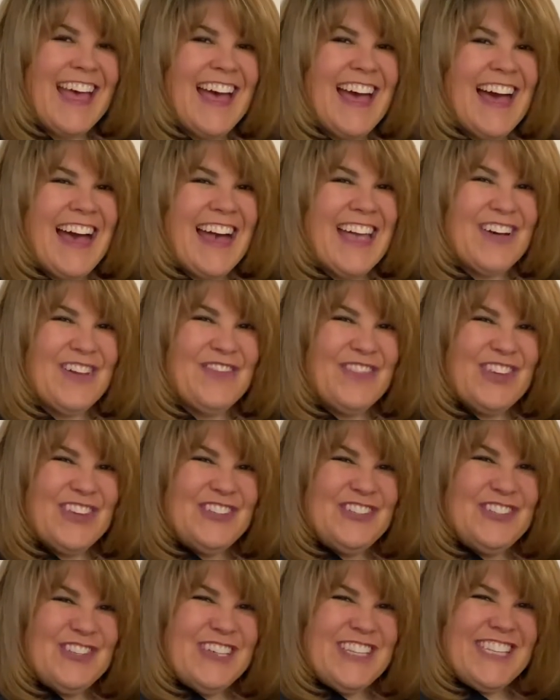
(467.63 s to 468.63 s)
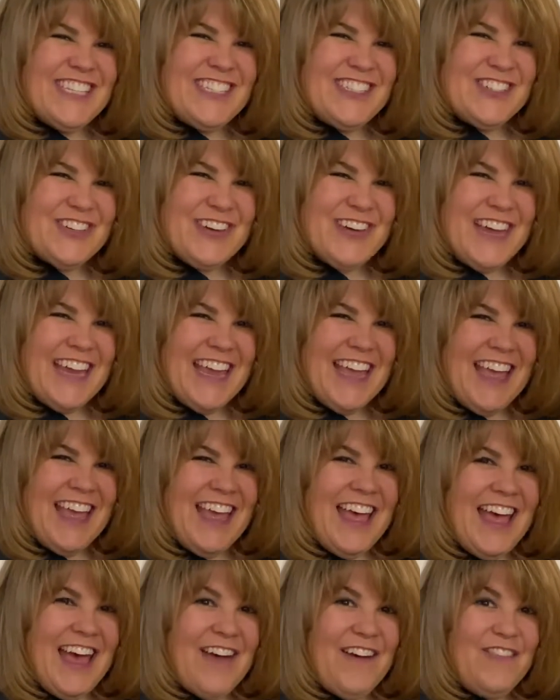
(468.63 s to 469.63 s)
I hope you enjoyed the story
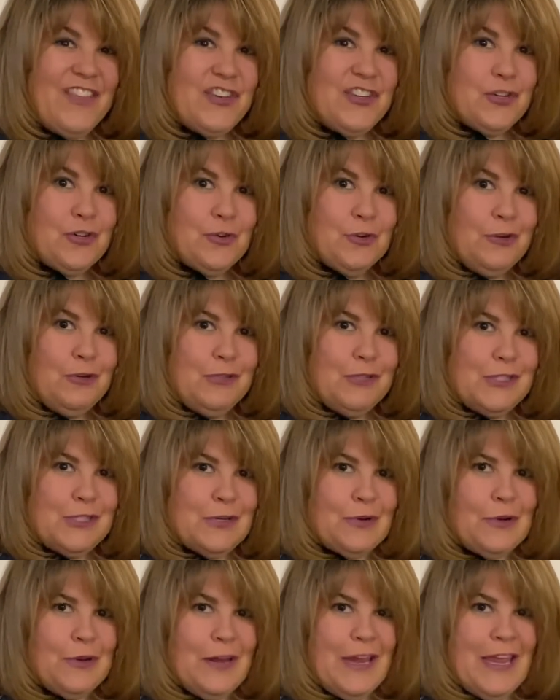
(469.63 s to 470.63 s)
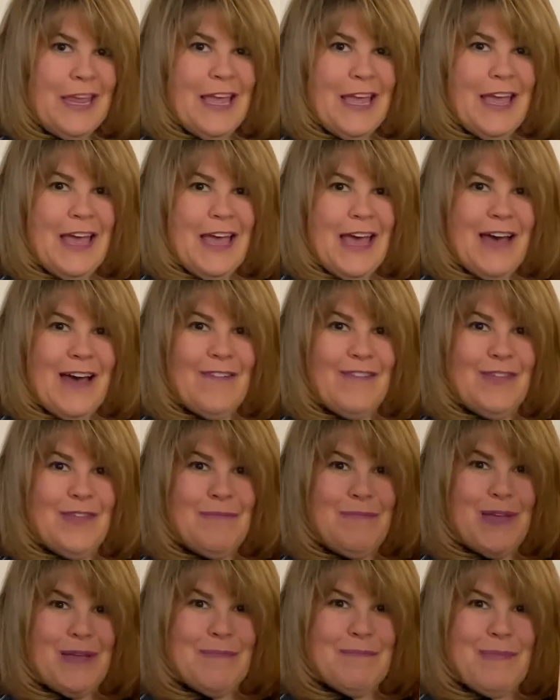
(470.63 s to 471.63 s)
of the true story of the
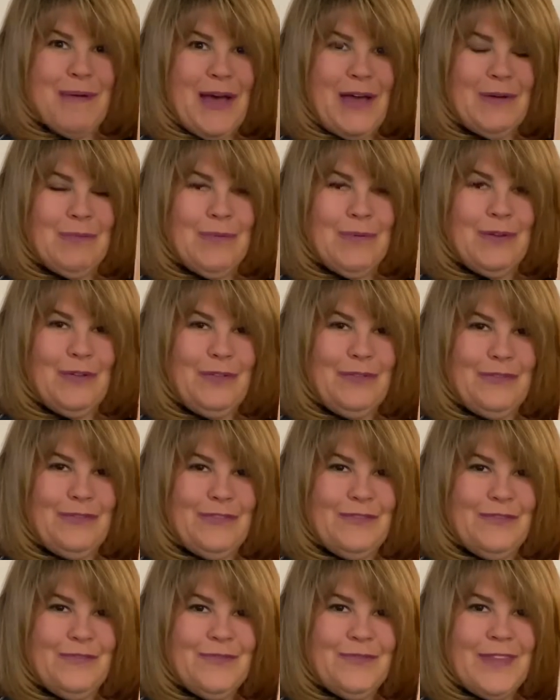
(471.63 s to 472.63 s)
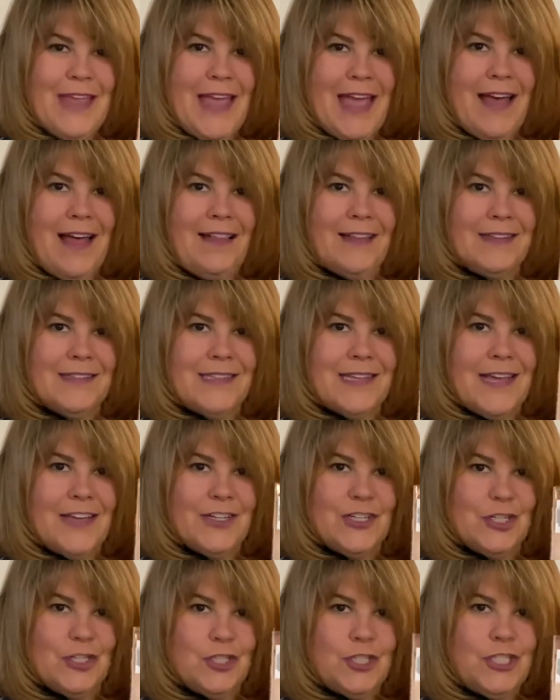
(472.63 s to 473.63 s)
big bad wolf,
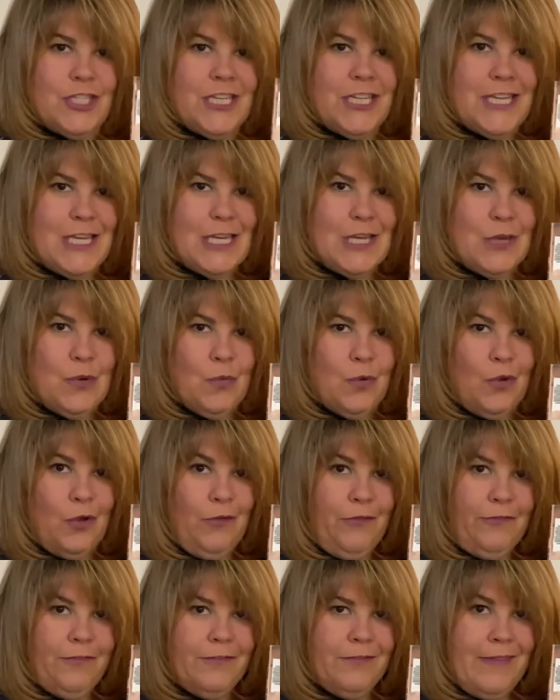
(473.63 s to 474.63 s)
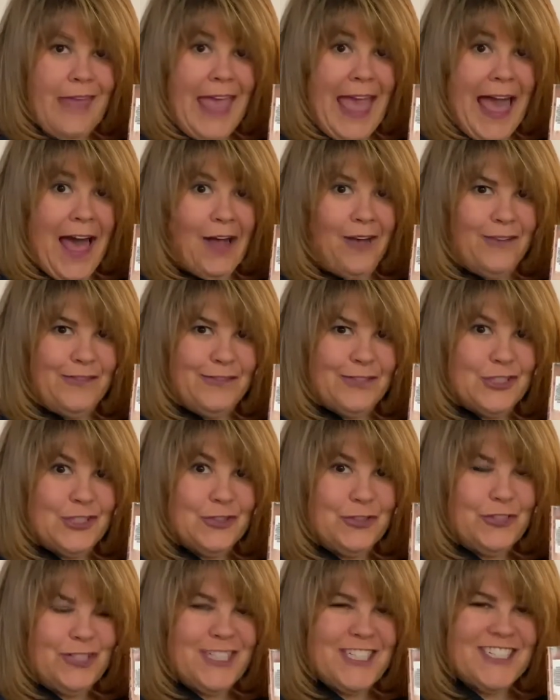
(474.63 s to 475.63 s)
Alexander T. Wolf, Al for
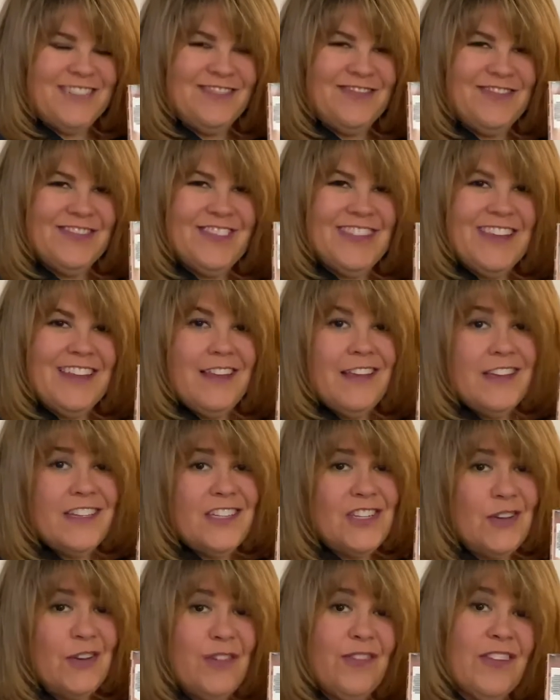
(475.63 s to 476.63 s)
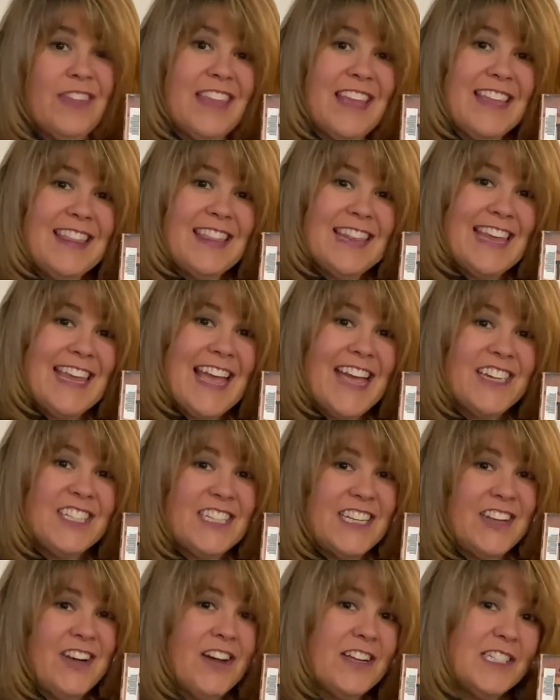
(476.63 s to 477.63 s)
short. Do you ever think that he
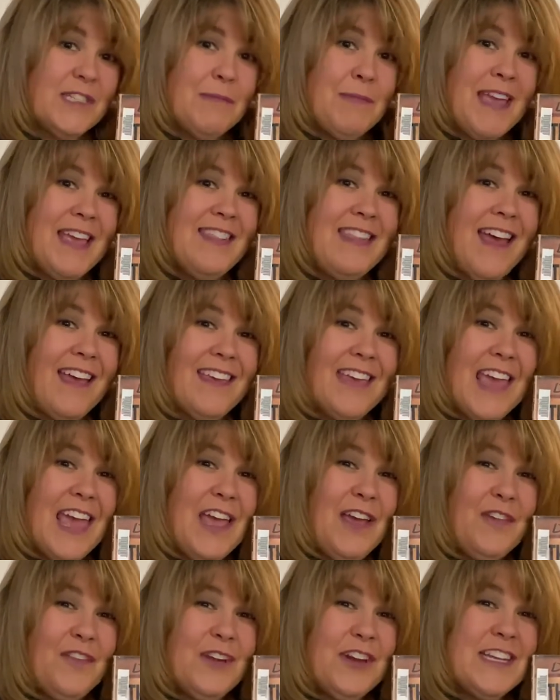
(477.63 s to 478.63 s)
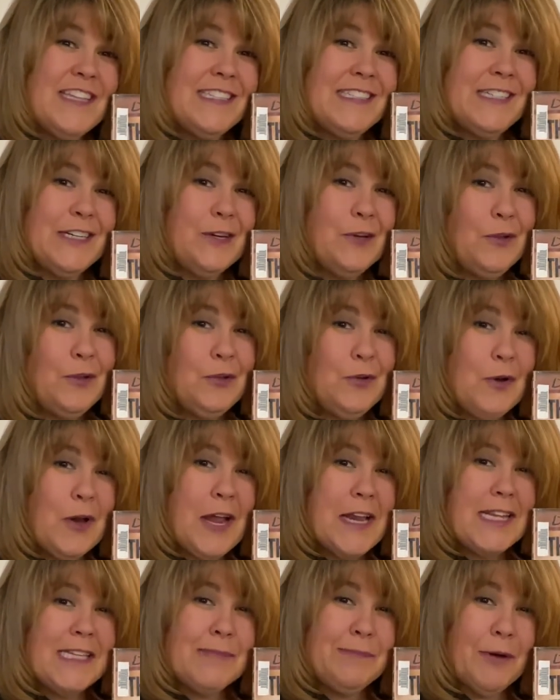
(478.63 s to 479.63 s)
actually got to make that cake for his dear old
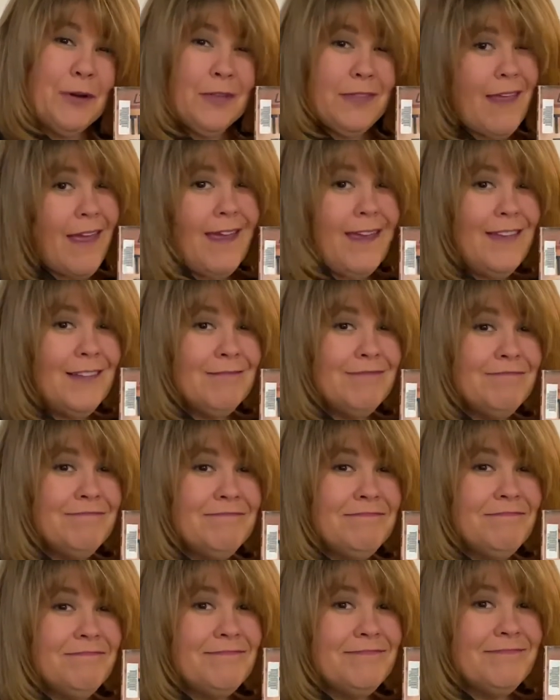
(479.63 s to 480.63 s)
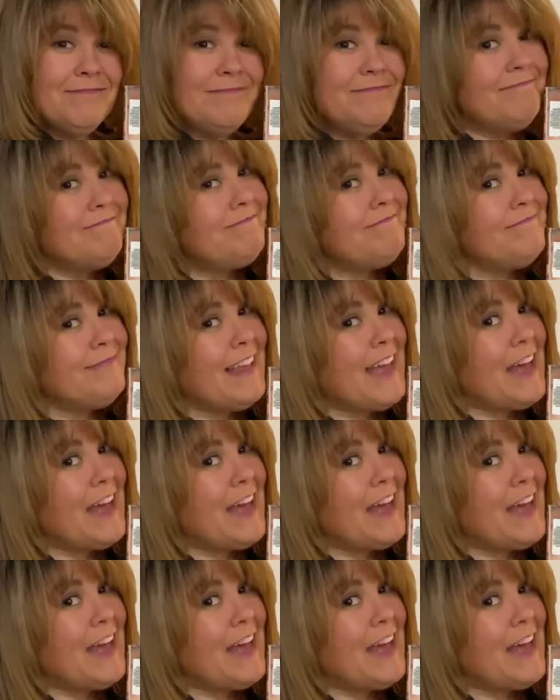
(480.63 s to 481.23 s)
granny's birthday? I